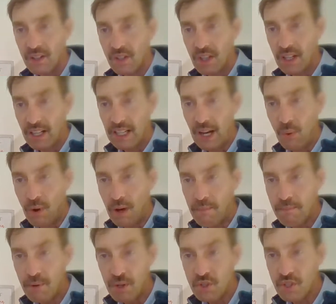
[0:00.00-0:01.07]
Good, I got
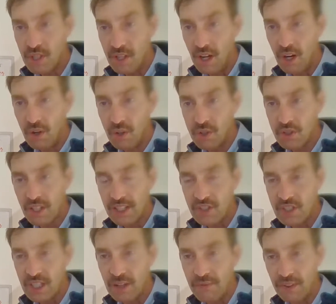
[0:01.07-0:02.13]
one person knows.
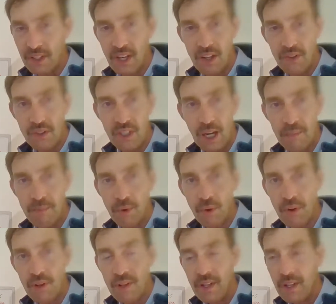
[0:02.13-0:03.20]
Let's see if another
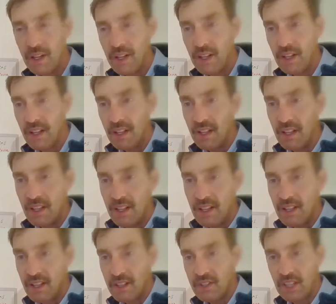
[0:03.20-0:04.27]
couple.
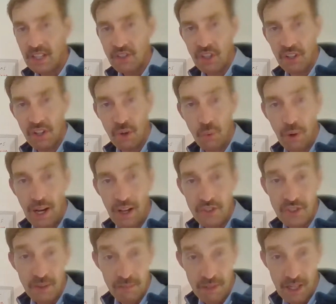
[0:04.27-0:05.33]
Takes a little while
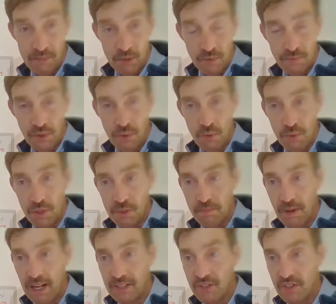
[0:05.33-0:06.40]
sometimes for your
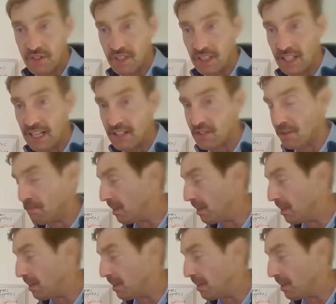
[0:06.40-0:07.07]
responses to get to